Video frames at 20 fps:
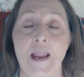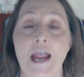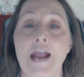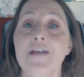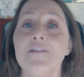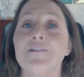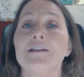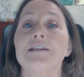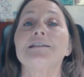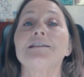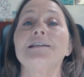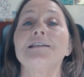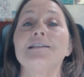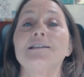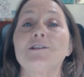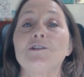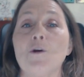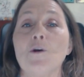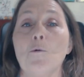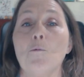
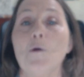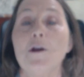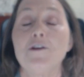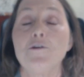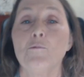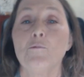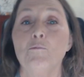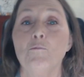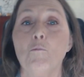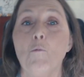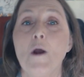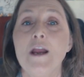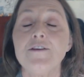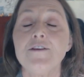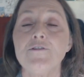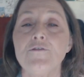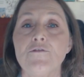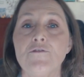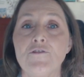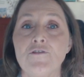So
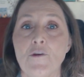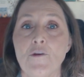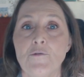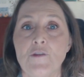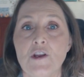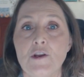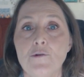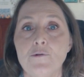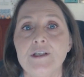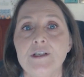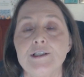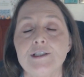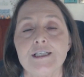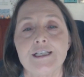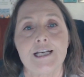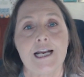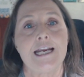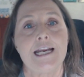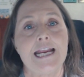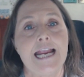the unit
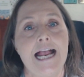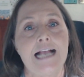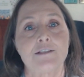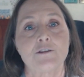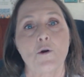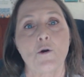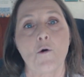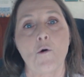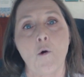study has